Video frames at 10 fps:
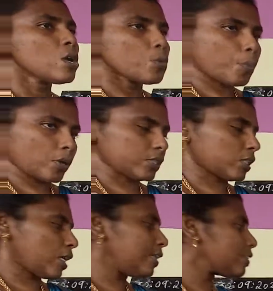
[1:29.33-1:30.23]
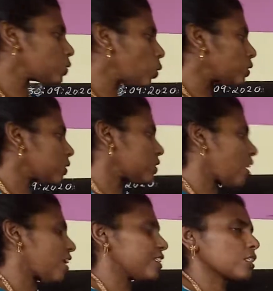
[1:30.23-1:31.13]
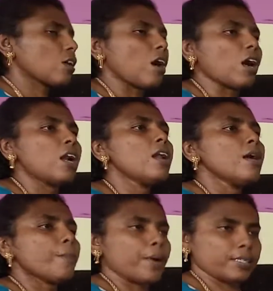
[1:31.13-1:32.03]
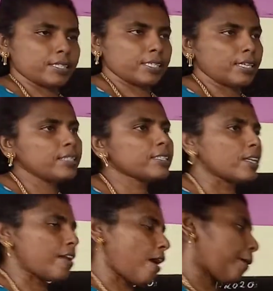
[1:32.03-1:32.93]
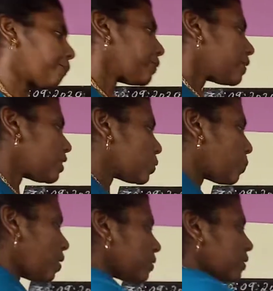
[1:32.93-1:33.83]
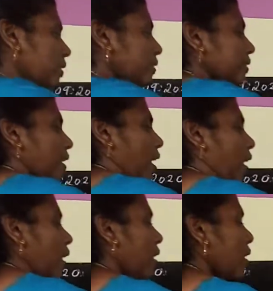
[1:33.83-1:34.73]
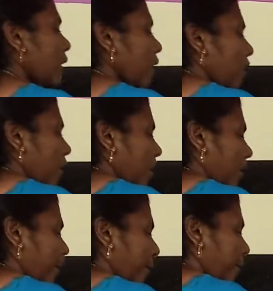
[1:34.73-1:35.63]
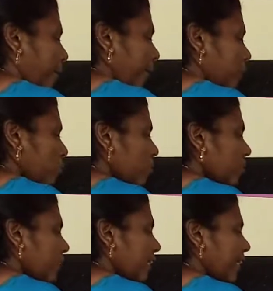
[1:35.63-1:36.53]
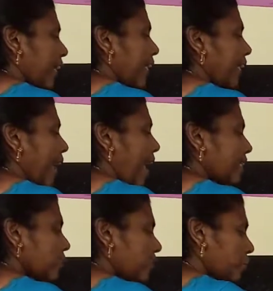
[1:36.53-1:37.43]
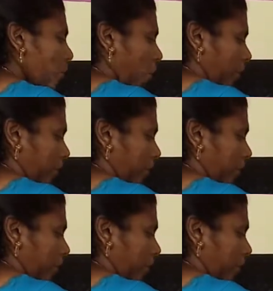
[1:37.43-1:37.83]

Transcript: Pascal. So this law is called Pascal's law. This Pascal's law, by using a glass jar,